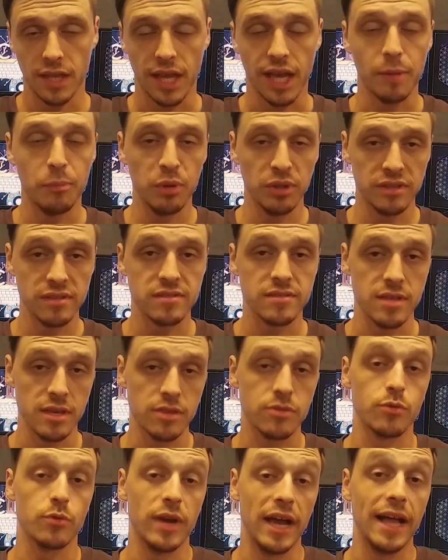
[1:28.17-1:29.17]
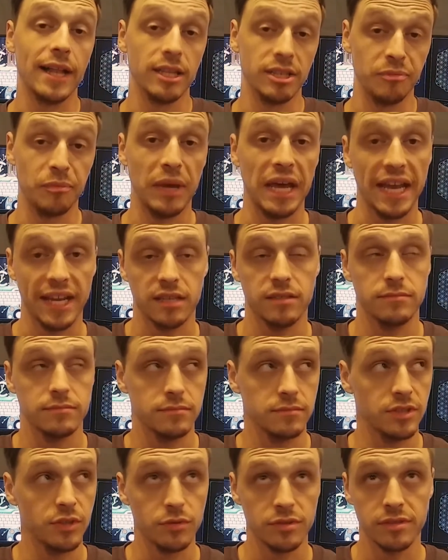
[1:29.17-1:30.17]
I put this thing through hell and back,
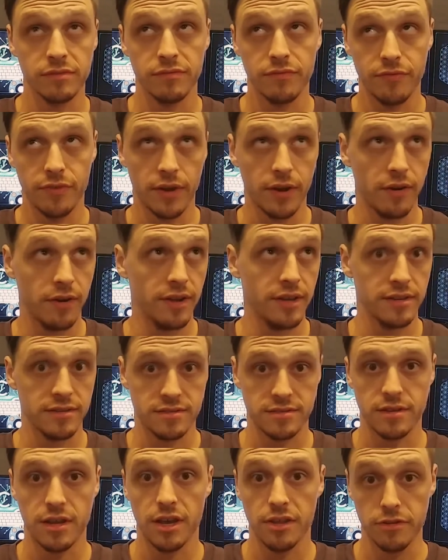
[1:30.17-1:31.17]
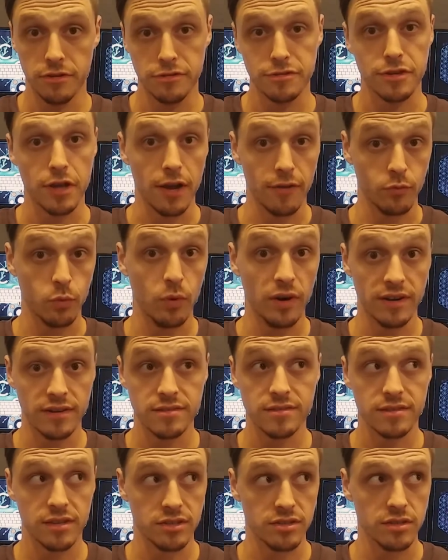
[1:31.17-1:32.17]
using various other
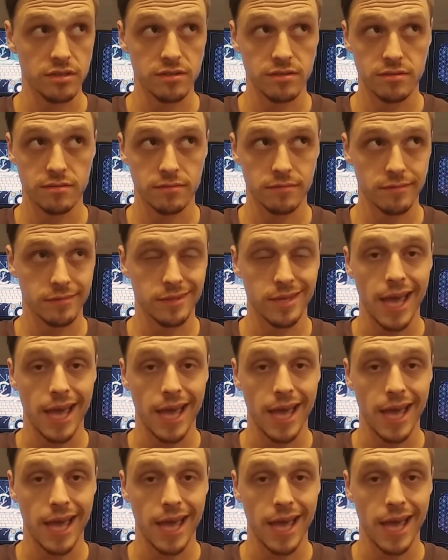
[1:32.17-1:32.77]
softwares such as